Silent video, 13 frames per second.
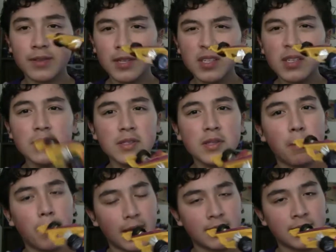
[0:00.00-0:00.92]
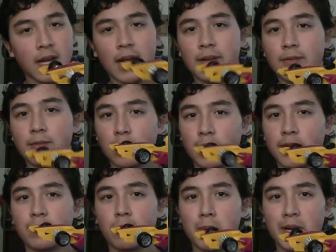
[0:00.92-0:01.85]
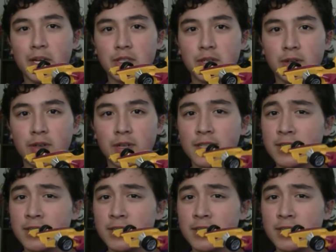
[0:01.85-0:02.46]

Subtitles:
This is the best kind of transformation. It's